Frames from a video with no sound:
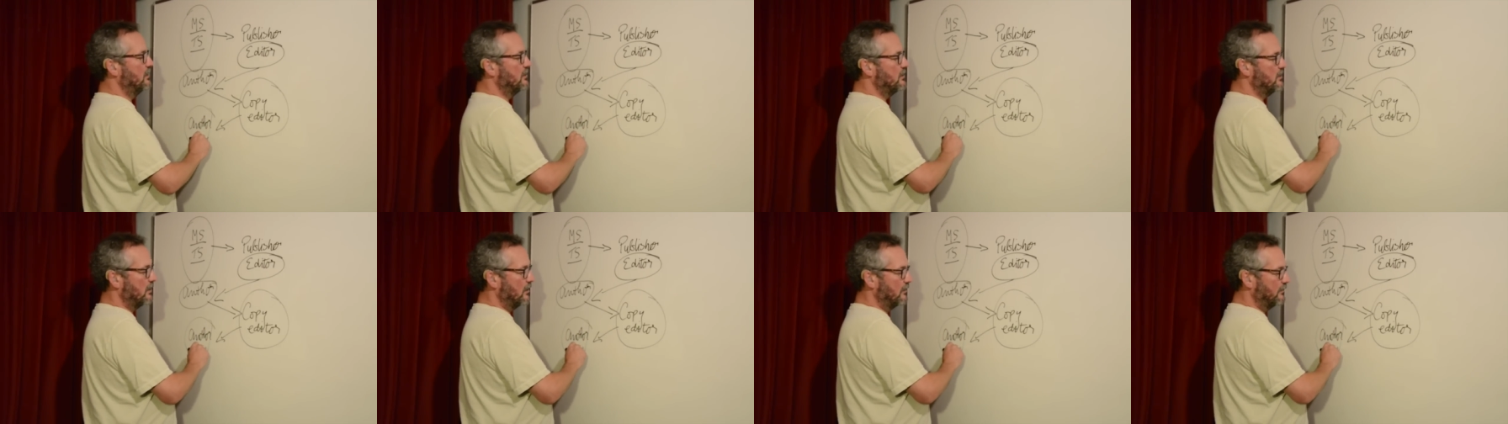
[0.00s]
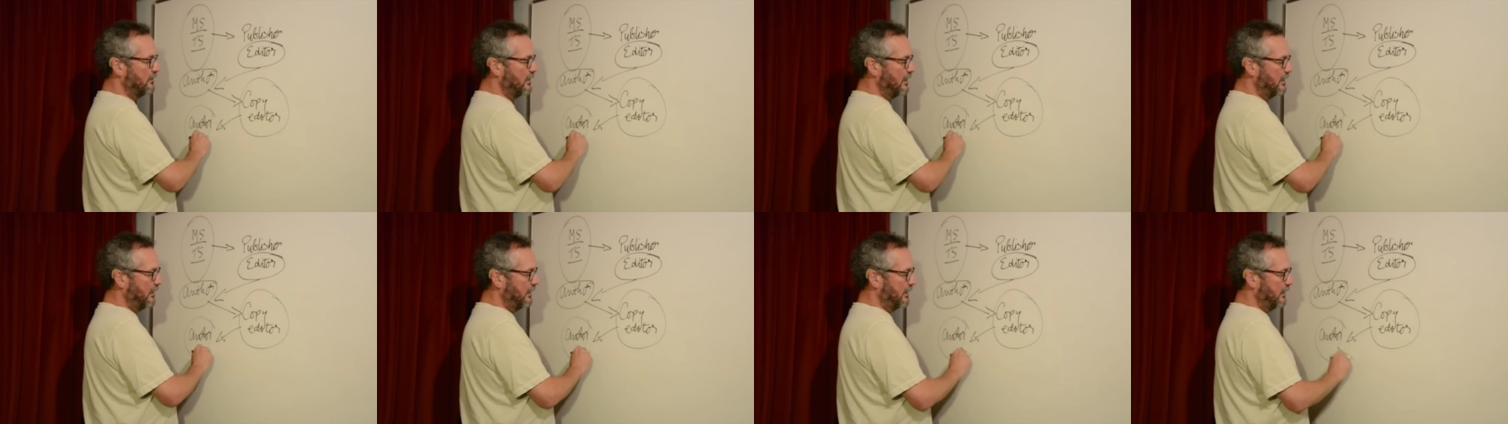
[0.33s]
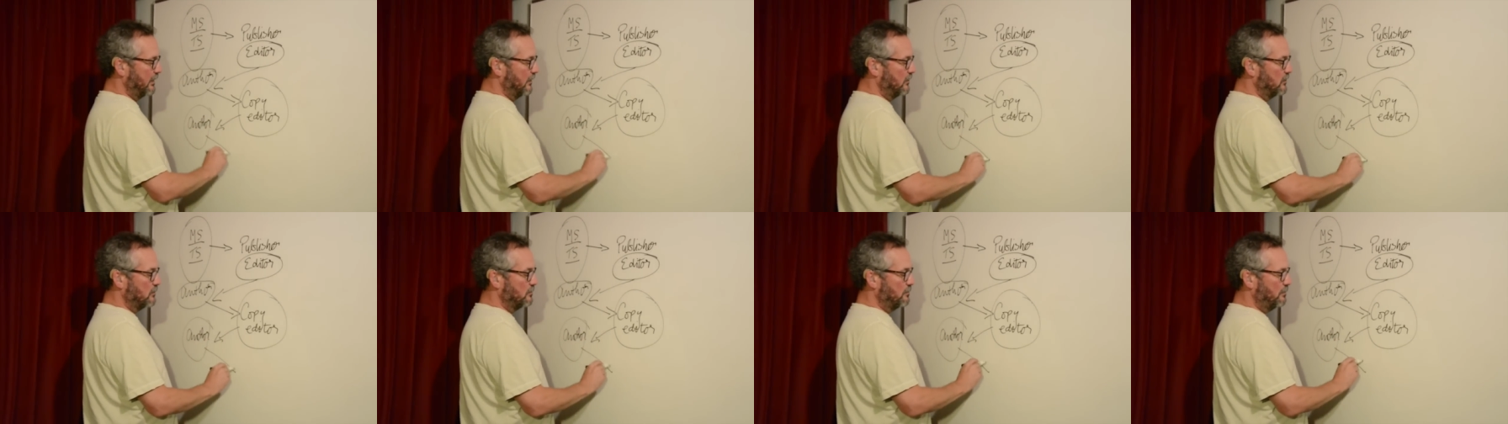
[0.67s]
So then
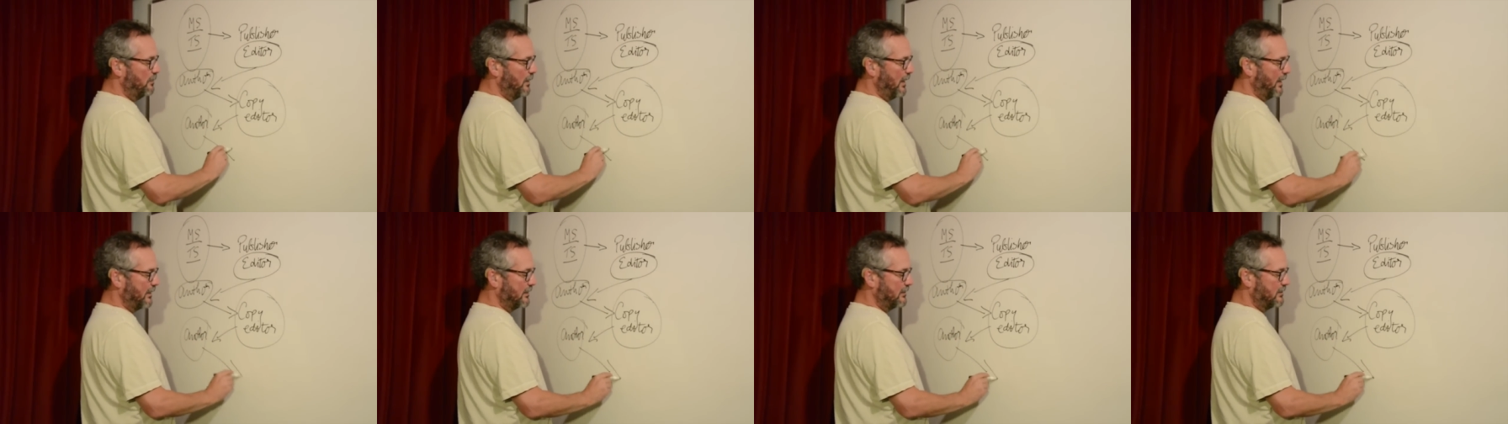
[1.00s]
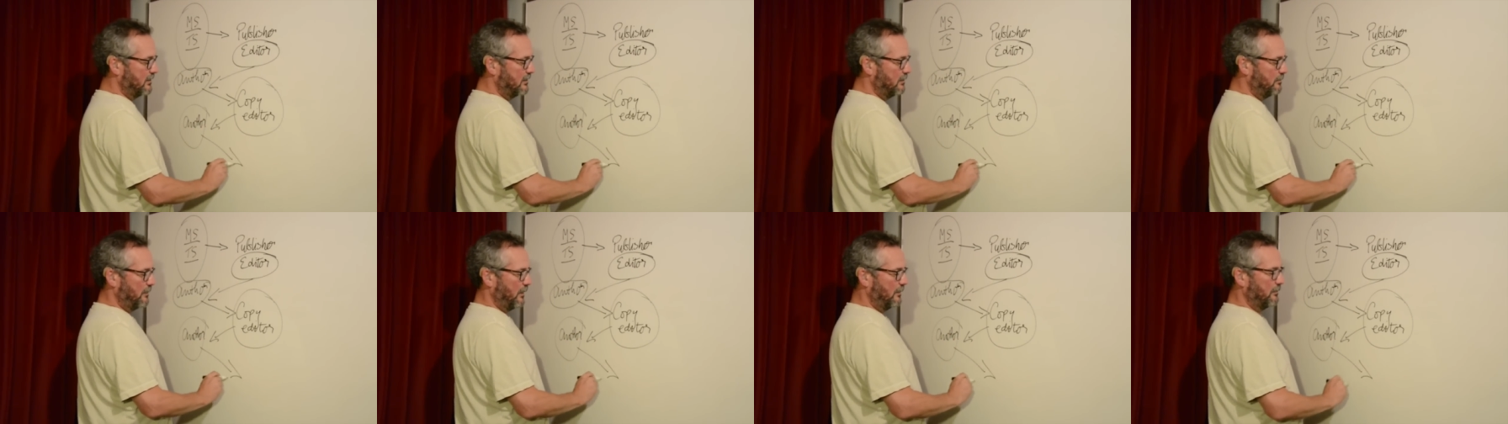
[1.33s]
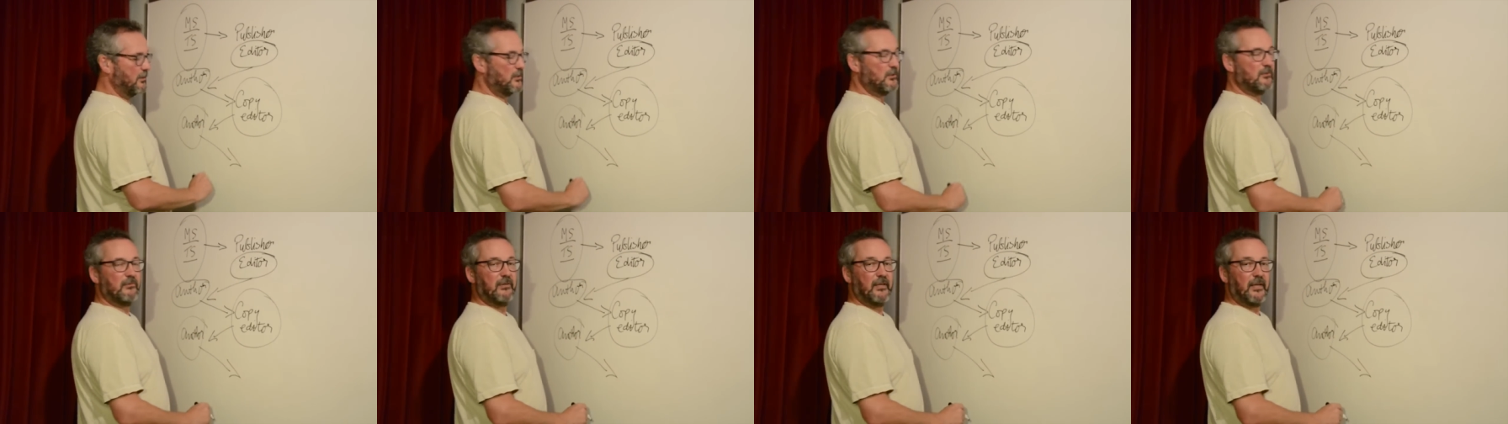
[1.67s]
it goes back to the
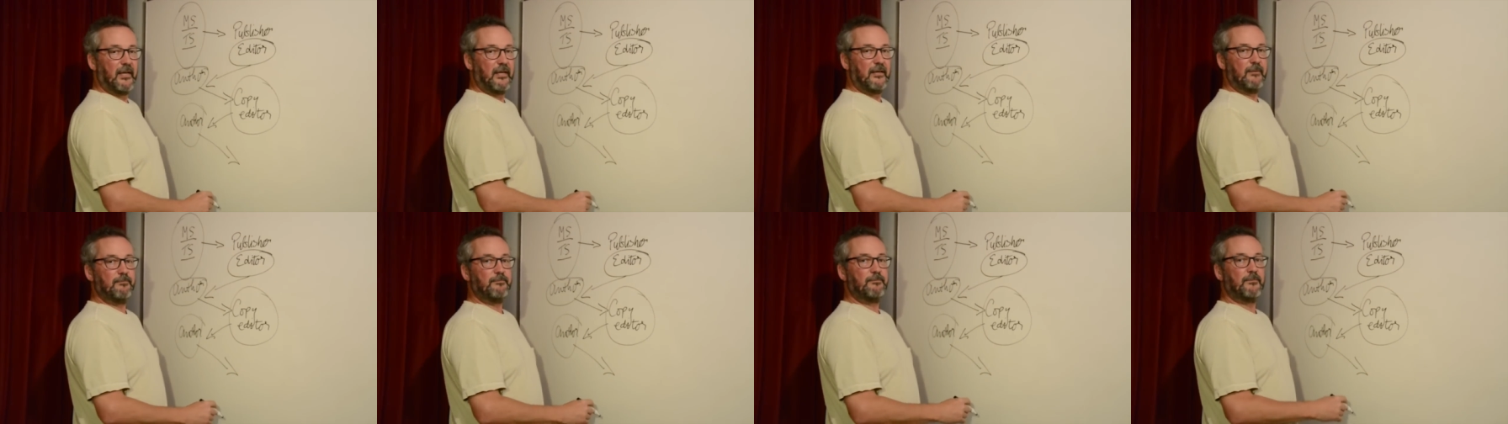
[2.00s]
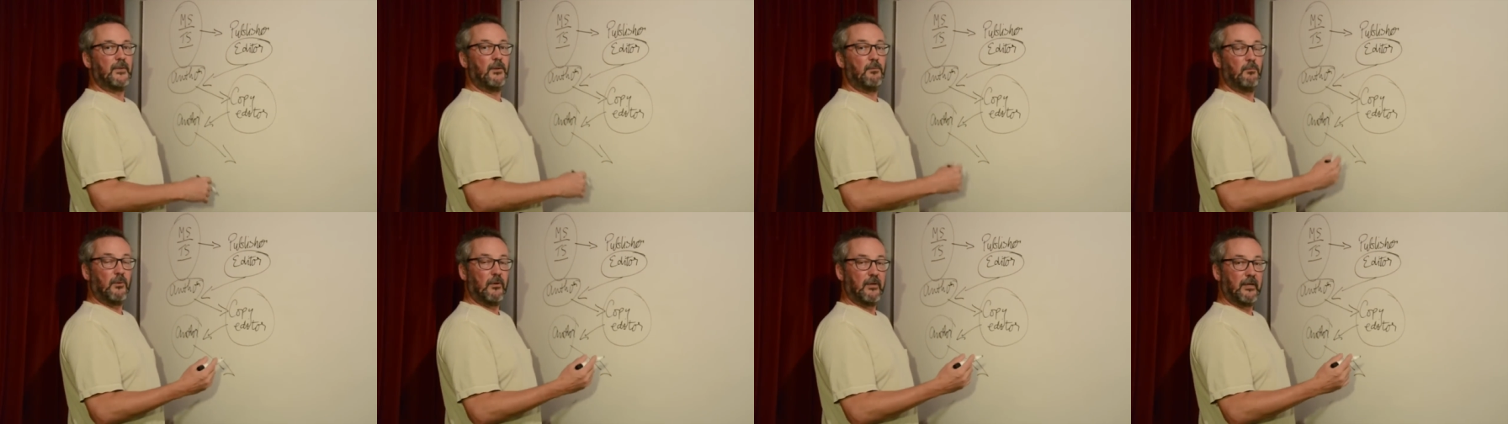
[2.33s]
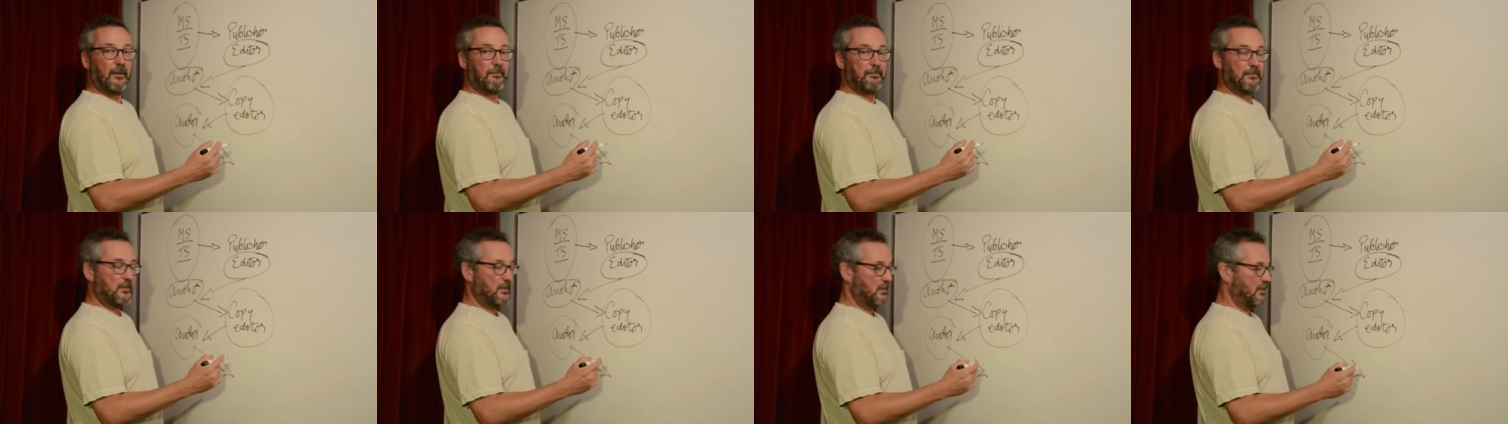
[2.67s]
publisher again.
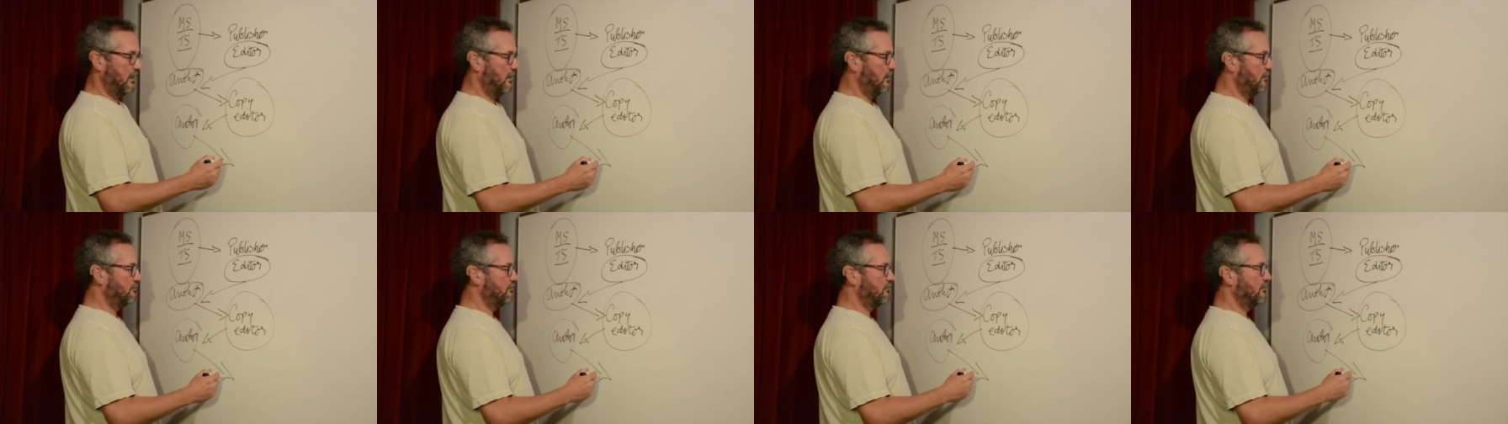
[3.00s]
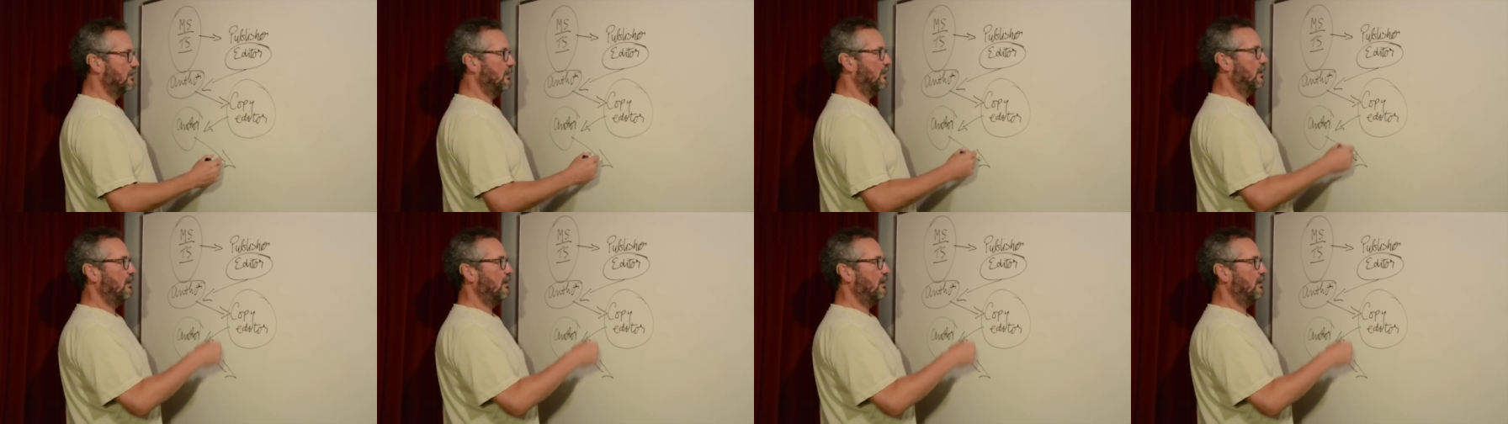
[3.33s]
What happens now?